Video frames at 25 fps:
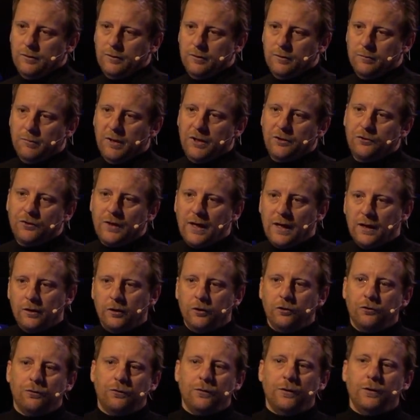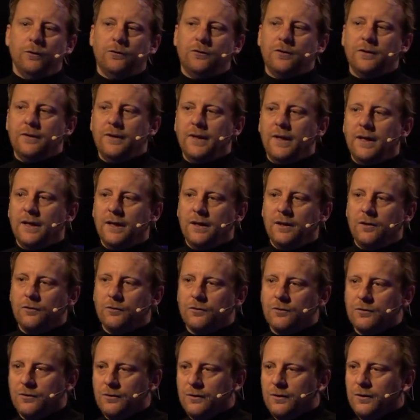My challenge for you today
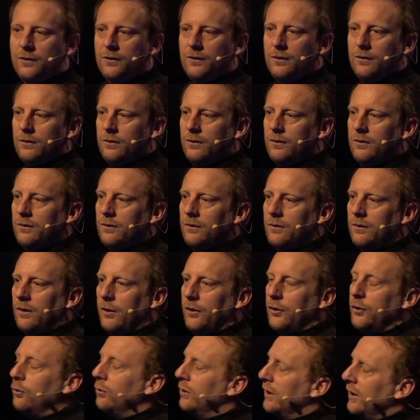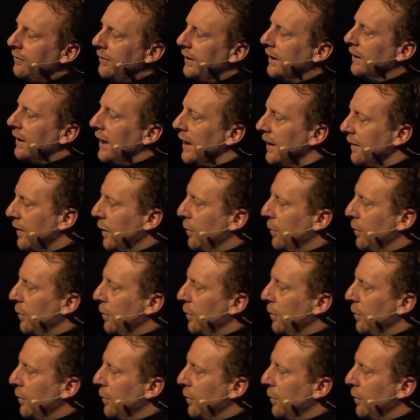is, are you living like the